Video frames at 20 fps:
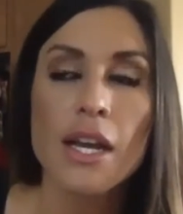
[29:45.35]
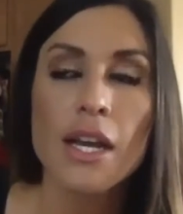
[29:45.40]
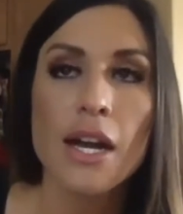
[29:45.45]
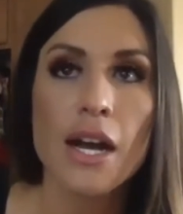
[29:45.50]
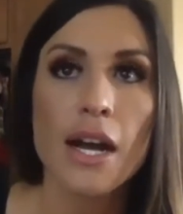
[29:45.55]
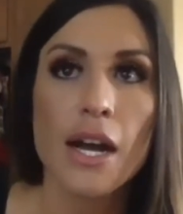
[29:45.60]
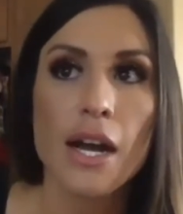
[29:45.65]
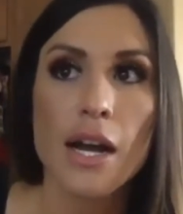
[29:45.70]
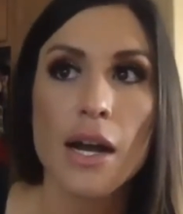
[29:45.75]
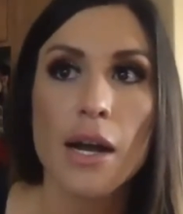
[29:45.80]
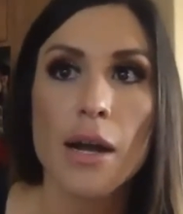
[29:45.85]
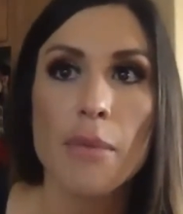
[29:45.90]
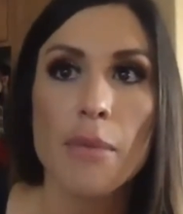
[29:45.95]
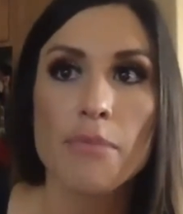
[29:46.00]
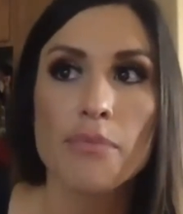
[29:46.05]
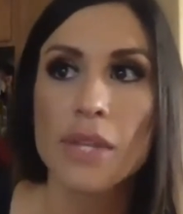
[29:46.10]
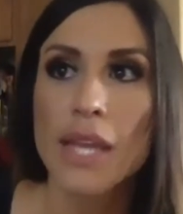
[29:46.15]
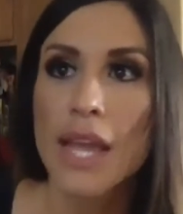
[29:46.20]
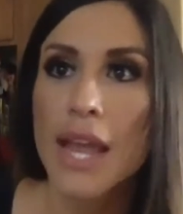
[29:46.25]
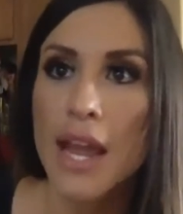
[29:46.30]

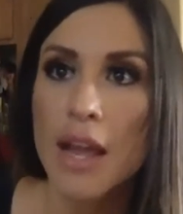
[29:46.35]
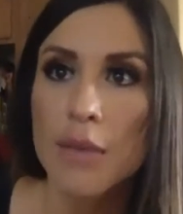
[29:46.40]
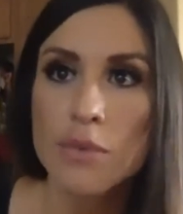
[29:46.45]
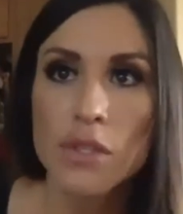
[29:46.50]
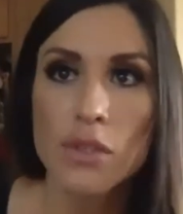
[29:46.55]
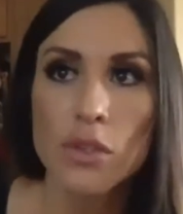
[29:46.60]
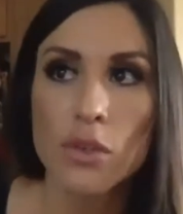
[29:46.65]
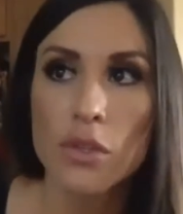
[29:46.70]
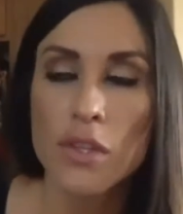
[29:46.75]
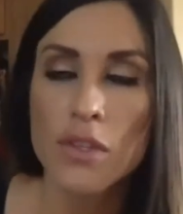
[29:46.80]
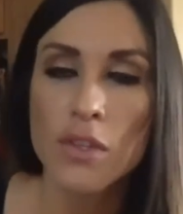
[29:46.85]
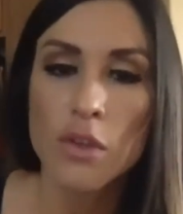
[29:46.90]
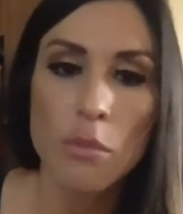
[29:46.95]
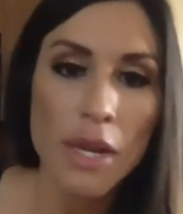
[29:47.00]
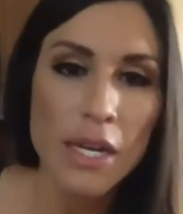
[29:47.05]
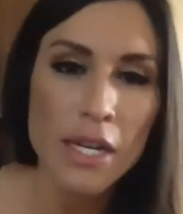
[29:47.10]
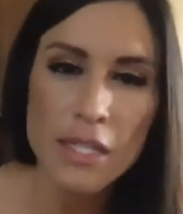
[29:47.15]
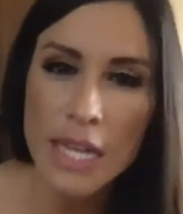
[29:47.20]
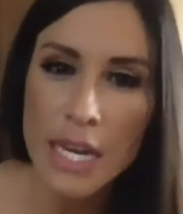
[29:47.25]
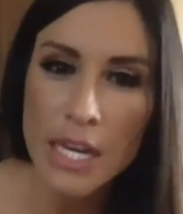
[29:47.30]
Um, absolutely. So
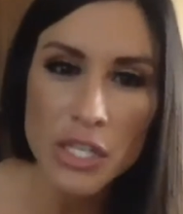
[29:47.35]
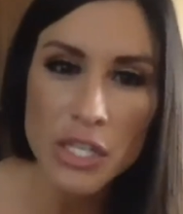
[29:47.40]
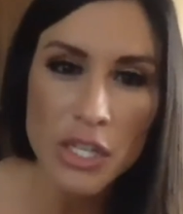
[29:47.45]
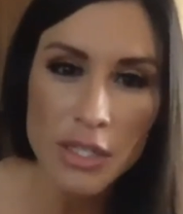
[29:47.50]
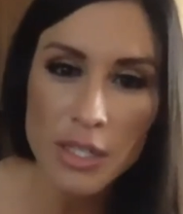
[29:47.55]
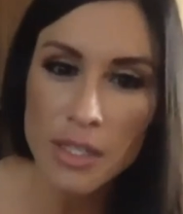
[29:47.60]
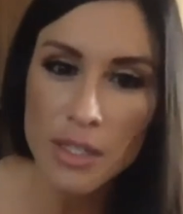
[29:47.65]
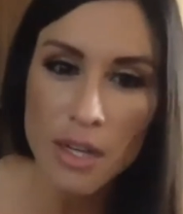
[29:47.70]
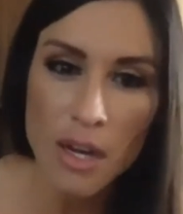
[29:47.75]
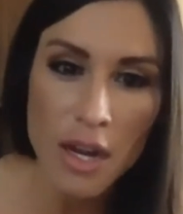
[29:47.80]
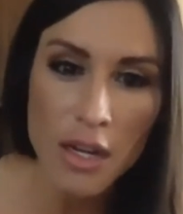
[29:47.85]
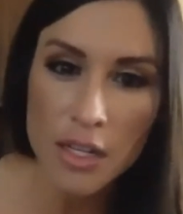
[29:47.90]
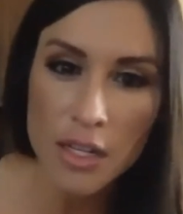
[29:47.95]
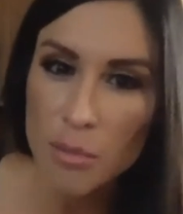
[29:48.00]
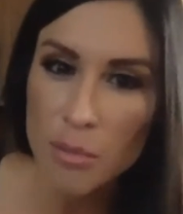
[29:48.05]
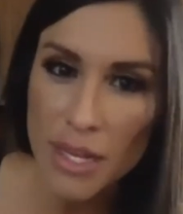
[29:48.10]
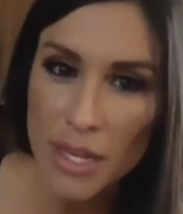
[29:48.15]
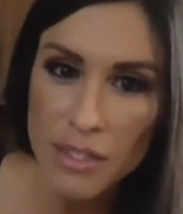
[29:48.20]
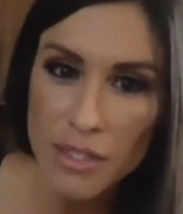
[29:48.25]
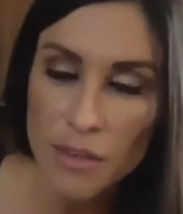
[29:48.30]
meditation did not come
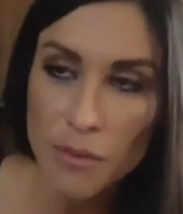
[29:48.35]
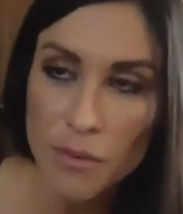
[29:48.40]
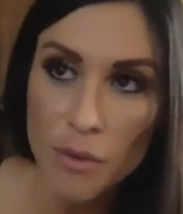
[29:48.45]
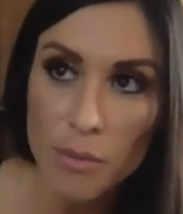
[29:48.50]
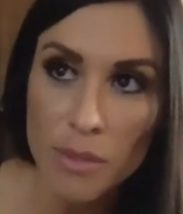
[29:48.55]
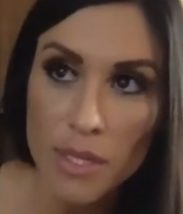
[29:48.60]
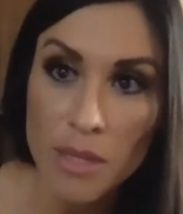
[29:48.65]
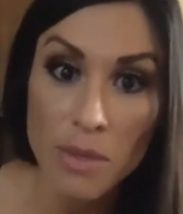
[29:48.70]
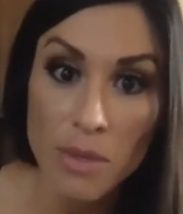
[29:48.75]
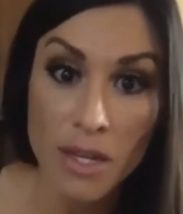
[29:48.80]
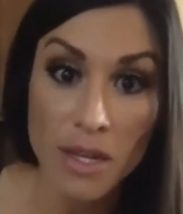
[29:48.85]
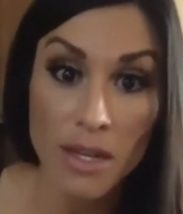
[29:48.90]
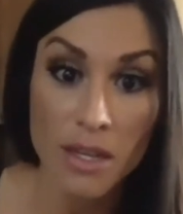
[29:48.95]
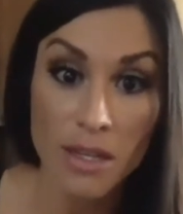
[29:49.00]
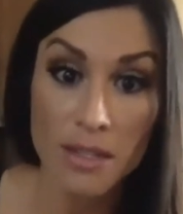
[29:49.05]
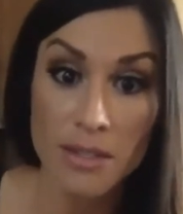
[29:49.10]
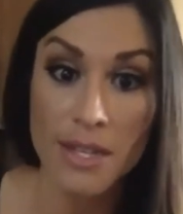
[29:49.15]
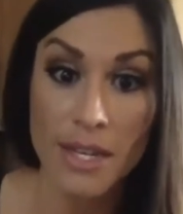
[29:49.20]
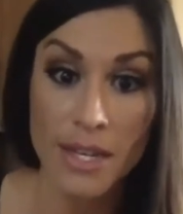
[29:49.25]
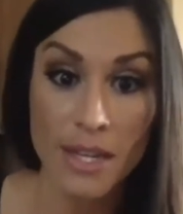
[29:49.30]
easy for me
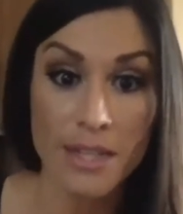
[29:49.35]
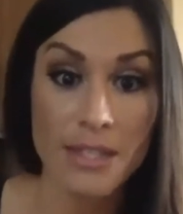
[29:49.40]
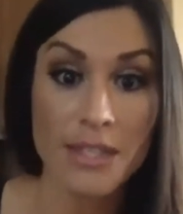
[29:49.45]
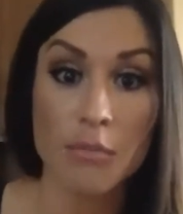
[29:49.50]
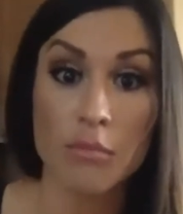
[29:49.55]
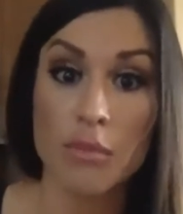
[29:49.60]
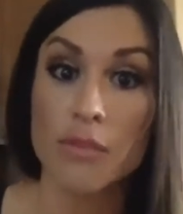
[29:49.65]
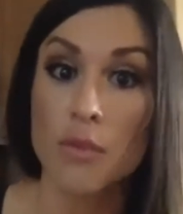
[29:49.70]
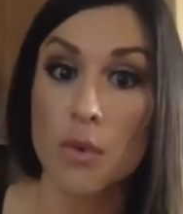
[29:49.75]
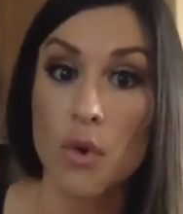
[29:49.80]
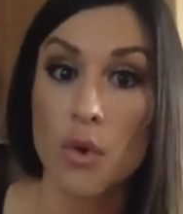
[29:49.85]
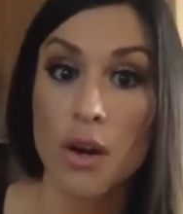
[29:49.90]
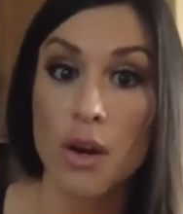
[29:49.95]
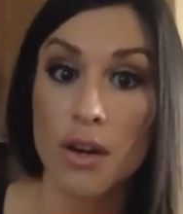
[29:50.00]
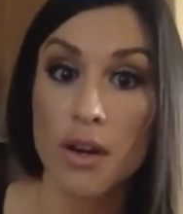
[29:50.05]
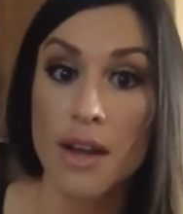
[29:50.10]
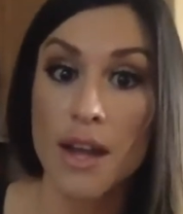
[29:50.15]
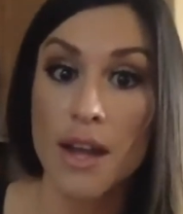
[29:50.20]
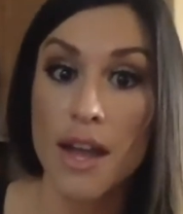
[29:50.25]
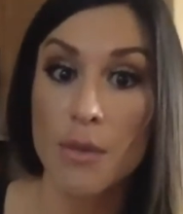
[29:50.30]
because, like I said
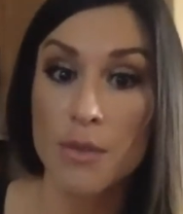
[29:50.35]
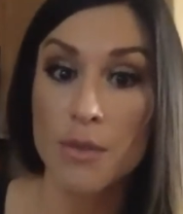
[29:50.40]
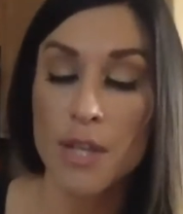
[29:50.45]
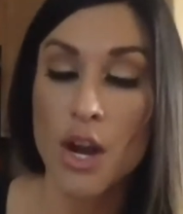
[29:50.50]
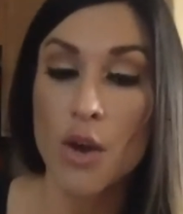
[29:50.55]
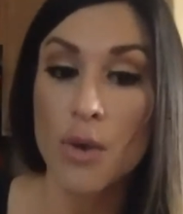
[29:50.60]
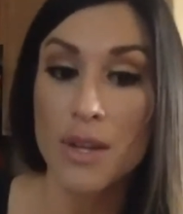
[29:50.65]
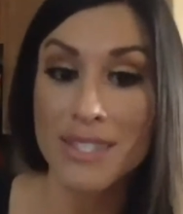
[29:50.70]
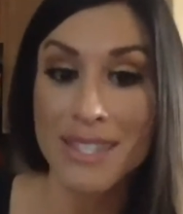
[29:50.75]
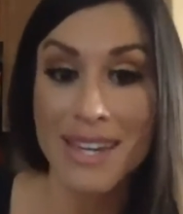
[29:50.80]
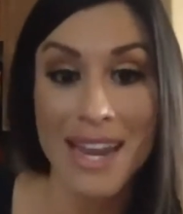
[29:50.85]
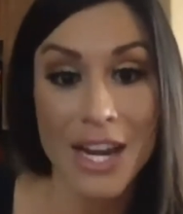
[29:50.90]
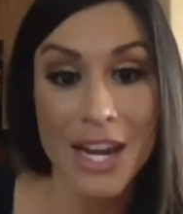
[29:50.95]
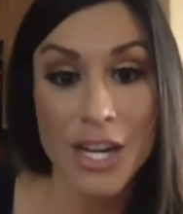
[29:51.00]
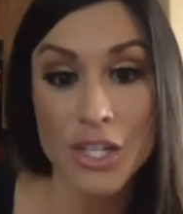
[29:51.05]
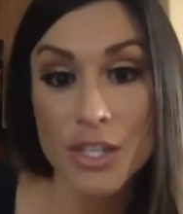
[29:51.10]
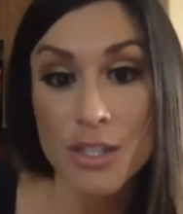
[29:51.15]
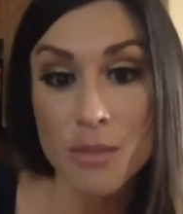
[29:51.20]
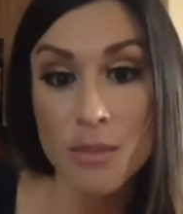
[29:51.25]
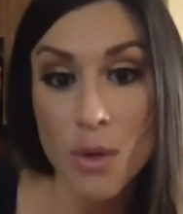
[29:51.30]
before, I was always an
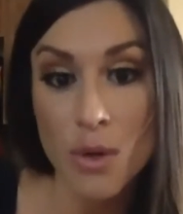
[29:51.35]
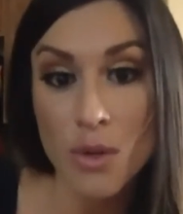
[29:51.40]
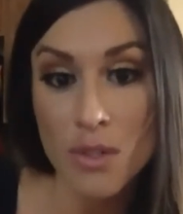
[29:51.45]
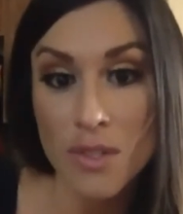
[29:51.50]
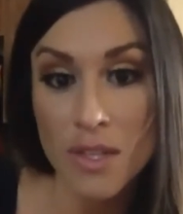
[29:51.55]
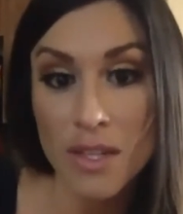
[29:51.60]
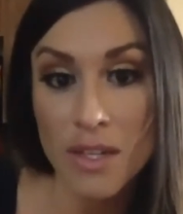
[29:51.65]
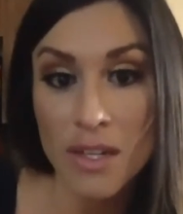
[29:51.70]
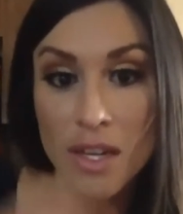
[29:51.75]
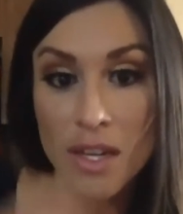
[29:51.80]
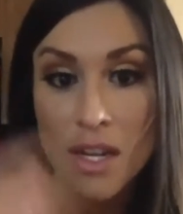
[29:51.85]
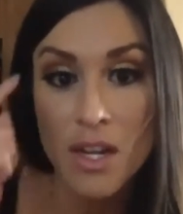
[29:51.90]
anxious person.